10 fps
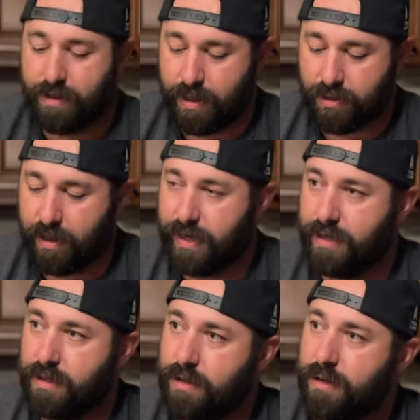That's all it
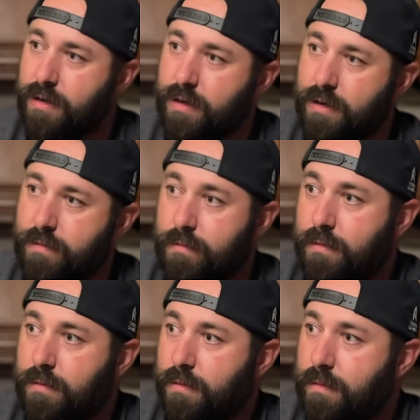needs.
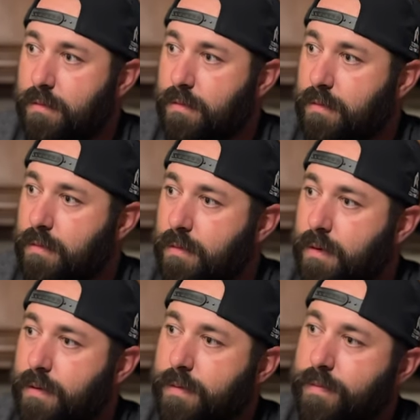You still need the
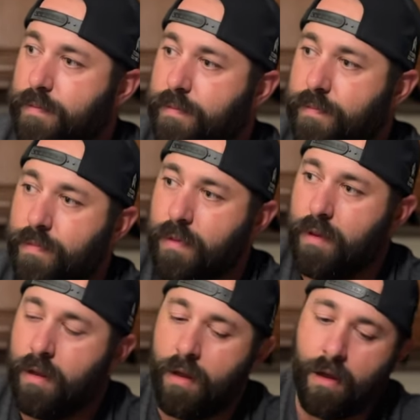cinnamon syrup and
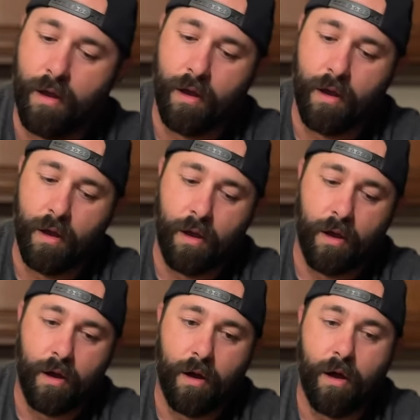the grenadine.
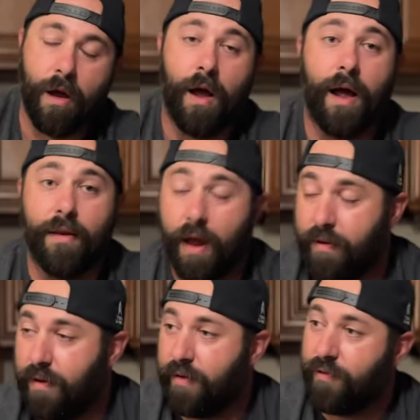I,
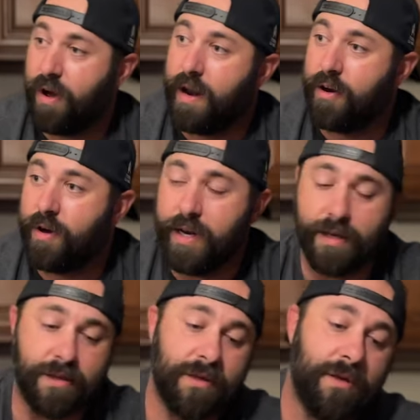I, I forgot
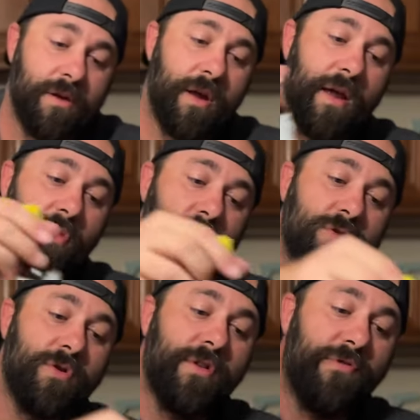ingredients, mm -hmm. and those
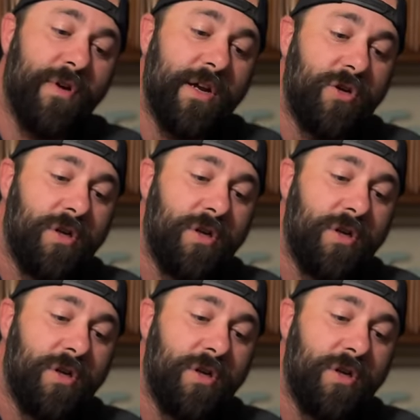are in the fridge.